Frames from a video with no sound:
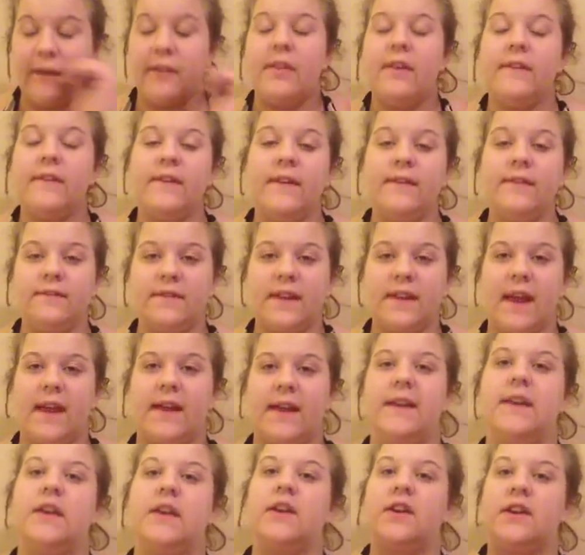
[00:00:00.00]
the fifth day
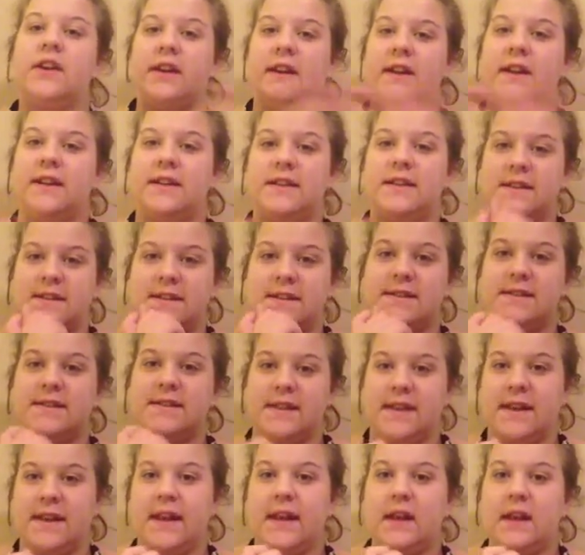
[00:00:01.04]
he created the
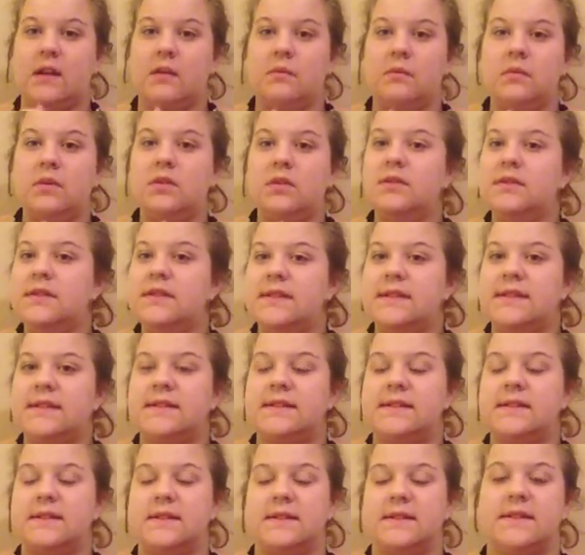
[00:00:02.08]
sea
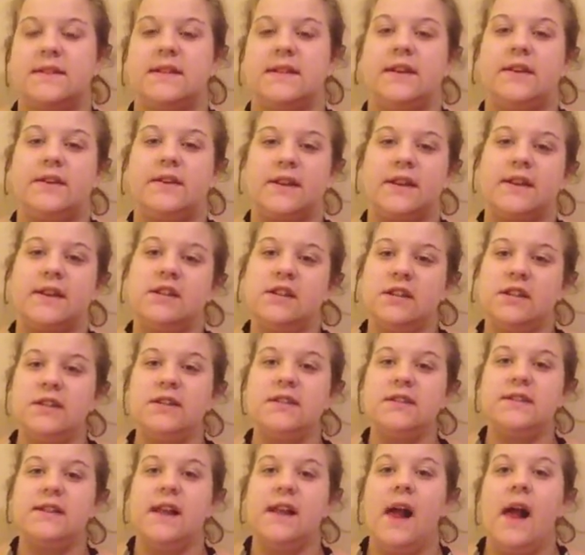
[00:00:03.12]
animals, the sea
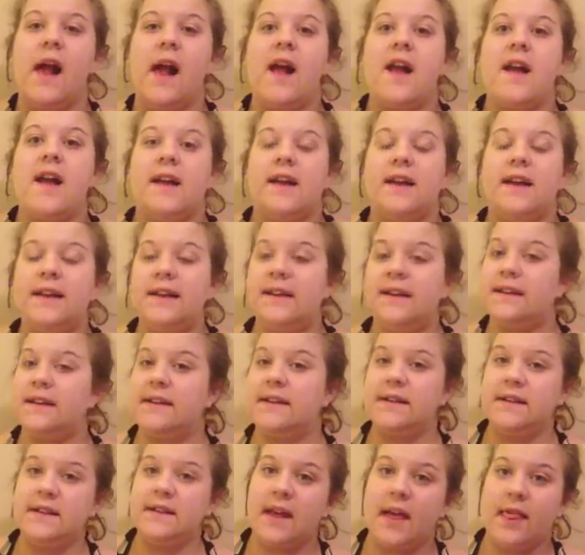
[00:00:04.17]
creatures,
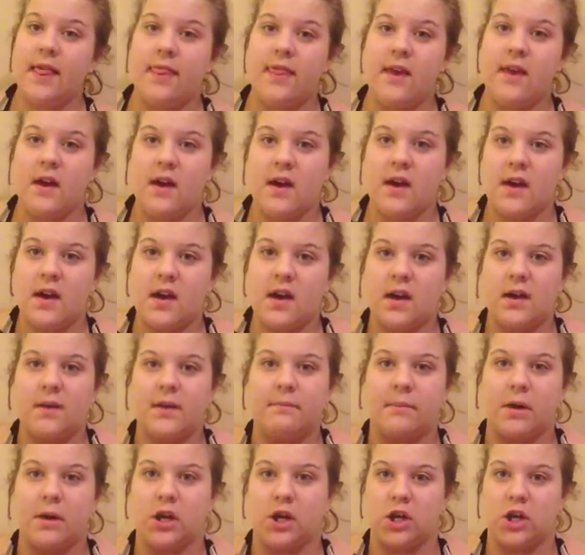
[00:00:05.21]
and the
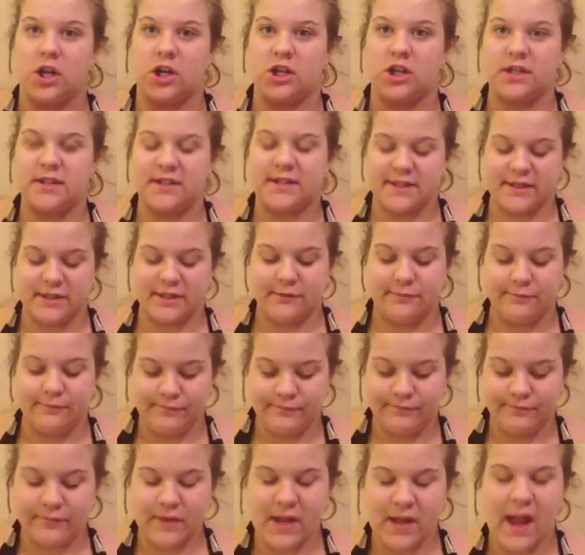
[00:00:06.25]
birds.
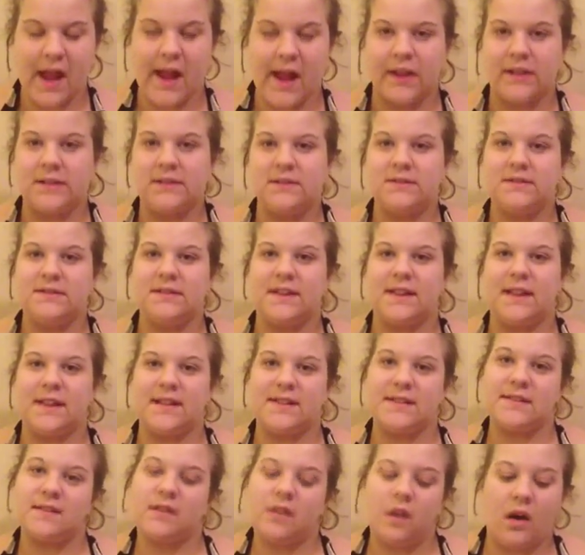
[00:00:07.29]
And
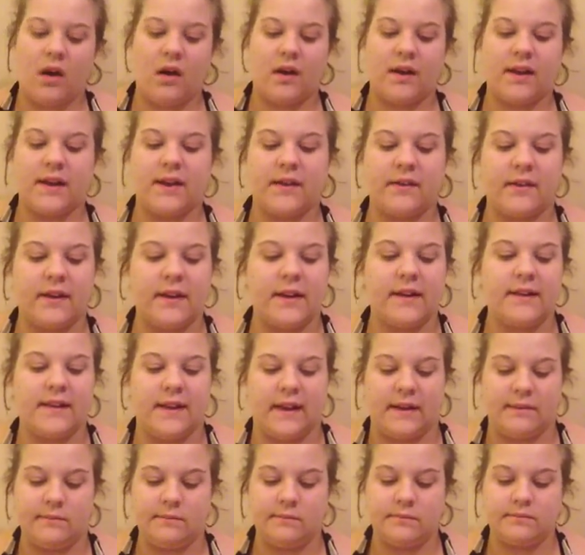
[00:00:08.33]
that's really all he created
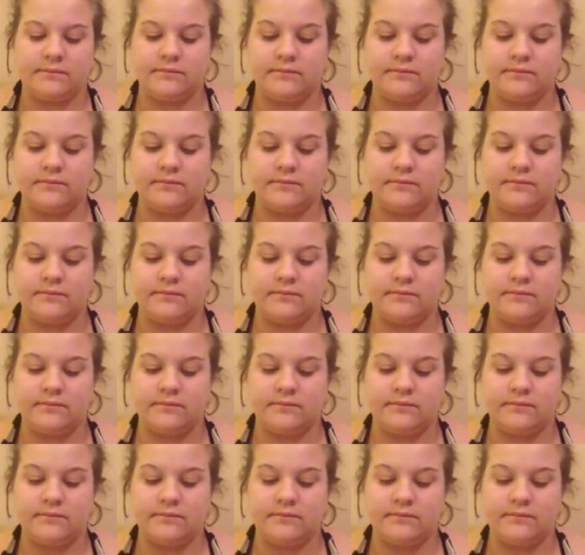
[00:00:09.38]
them.